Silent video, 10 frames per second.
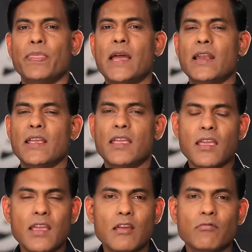that
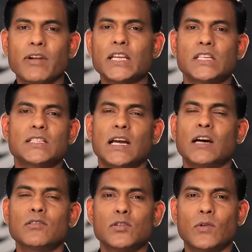He reaches
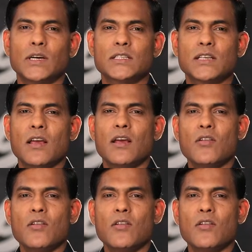out to us